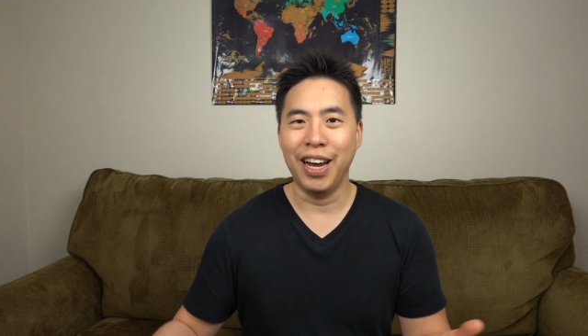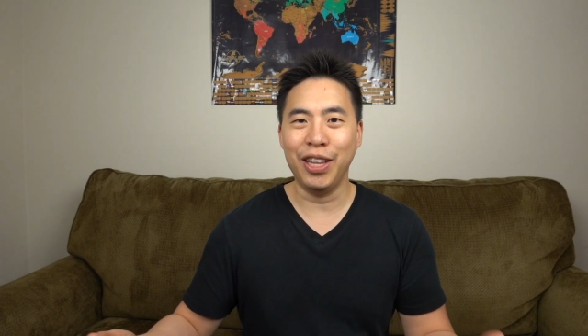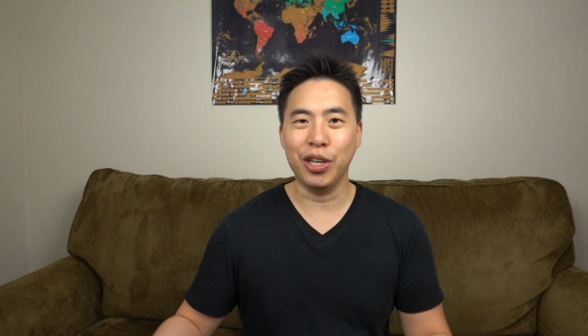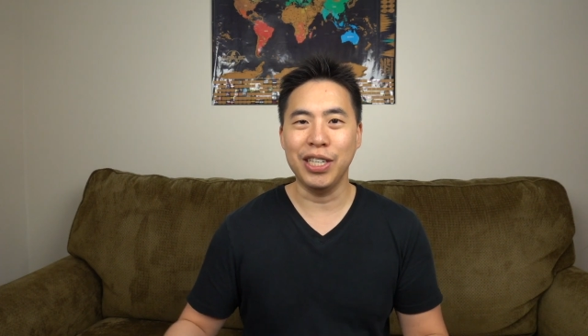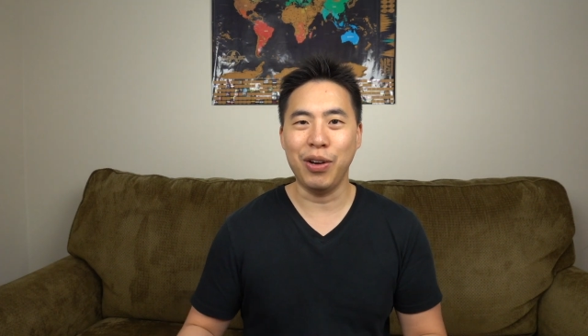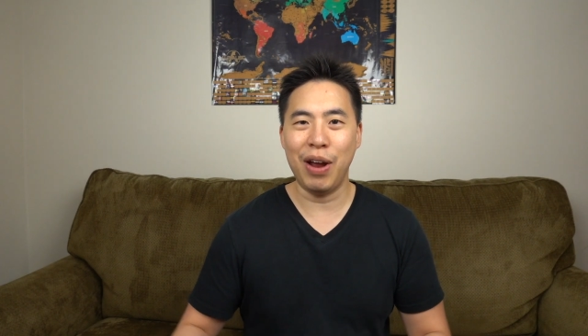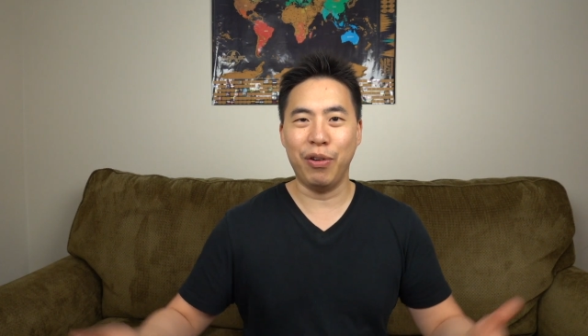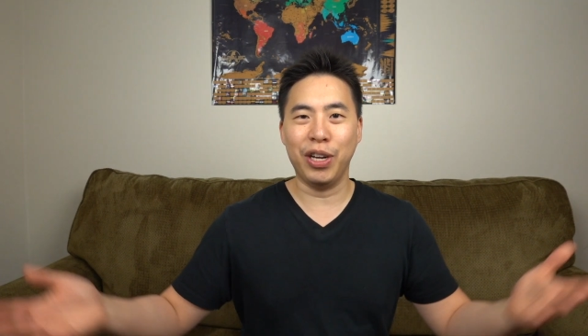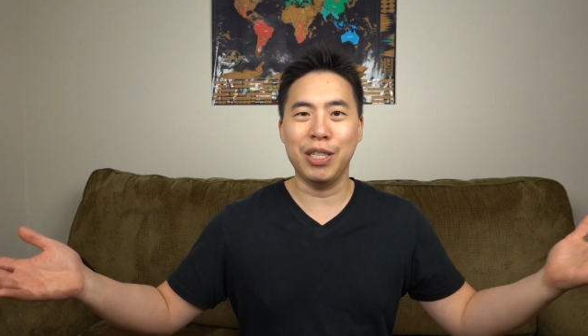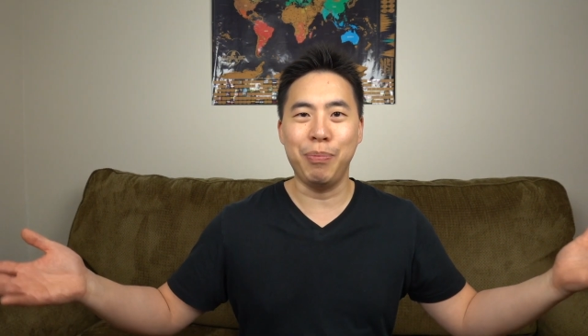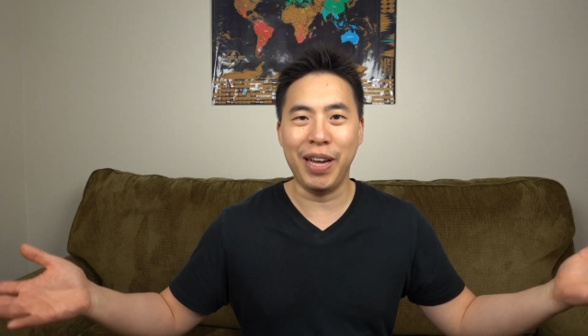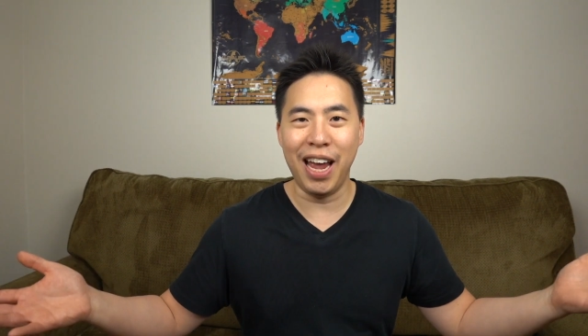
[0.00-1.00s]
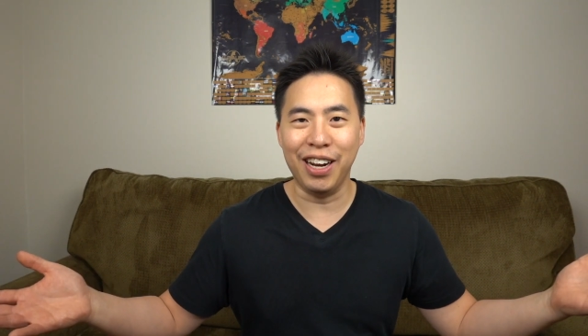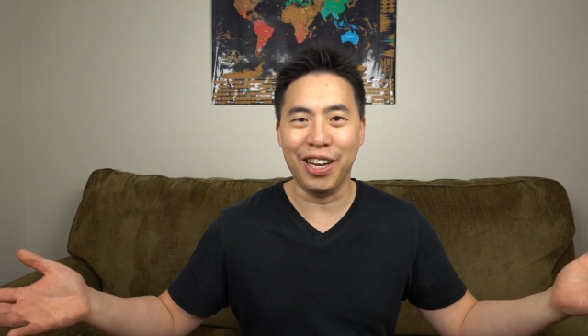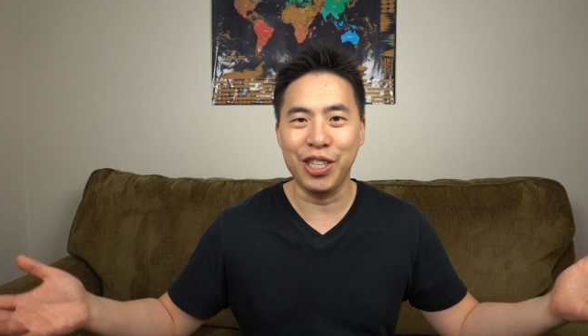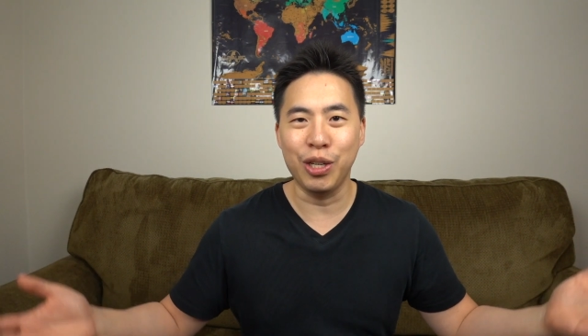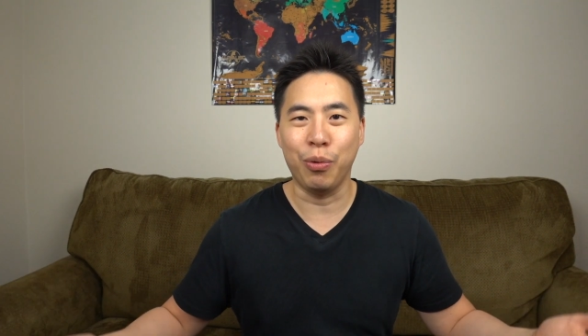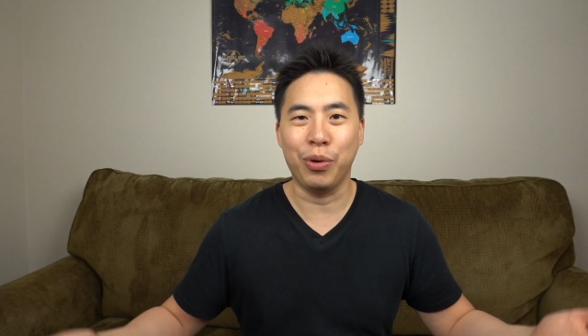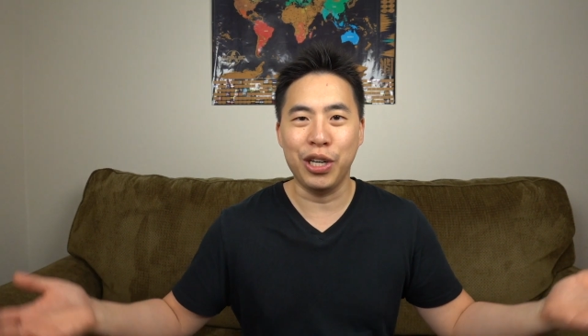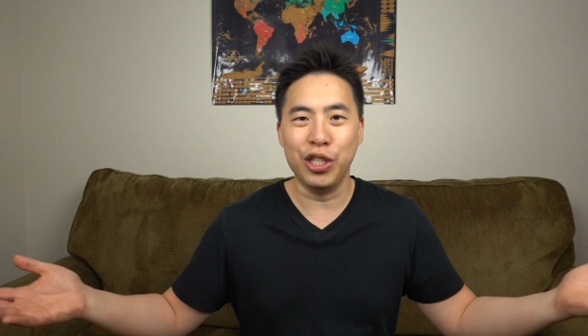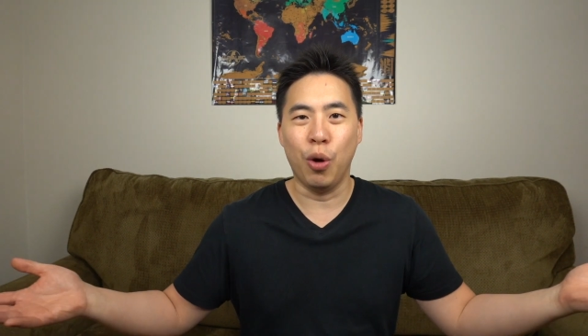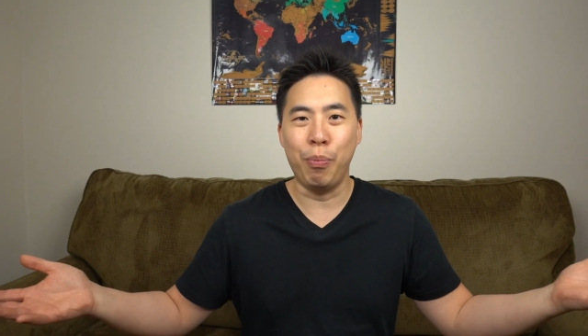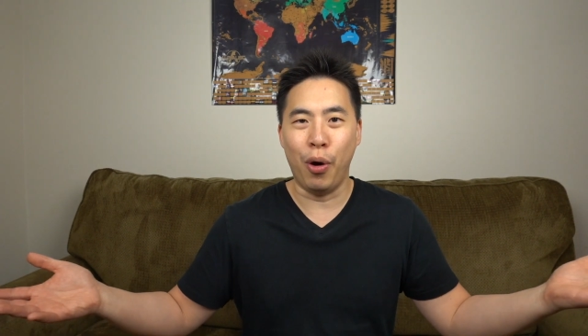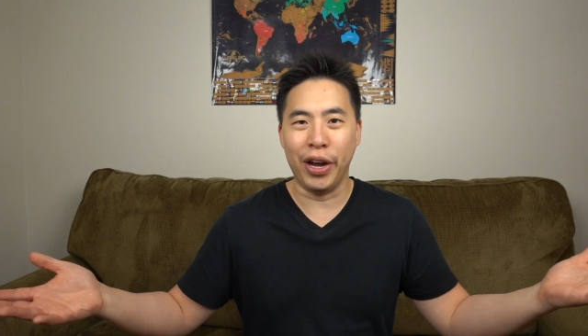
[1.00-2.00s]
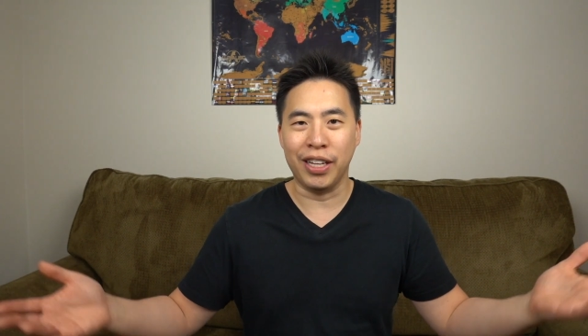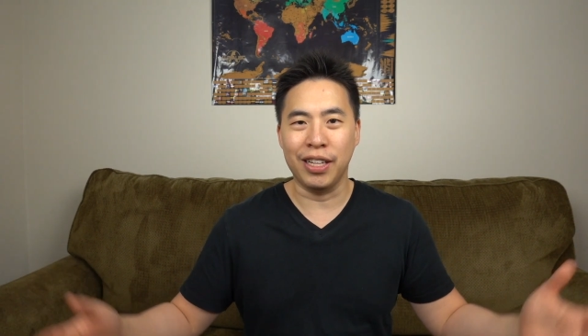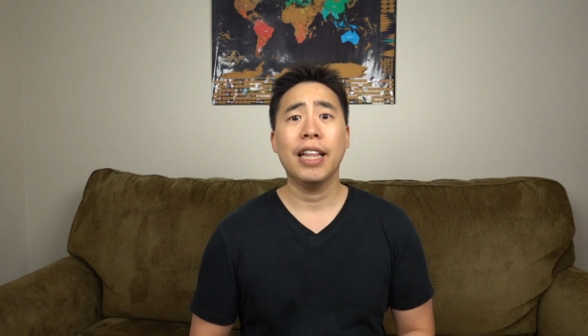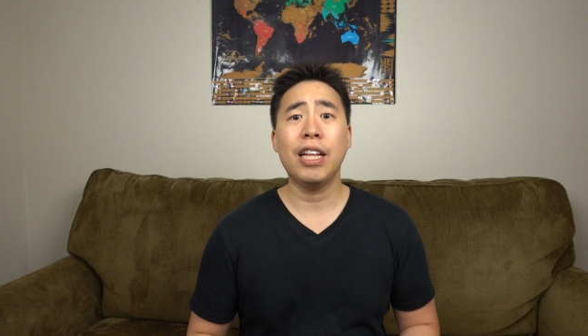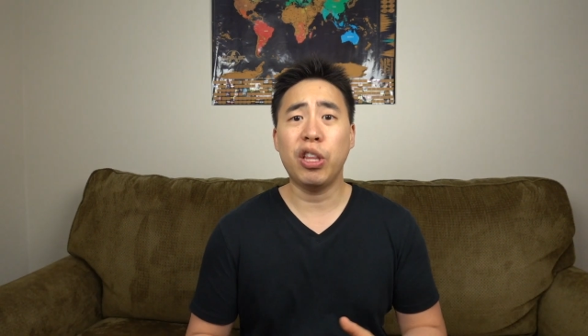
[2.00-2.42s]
it turns out everyone can speak English, so there's no point.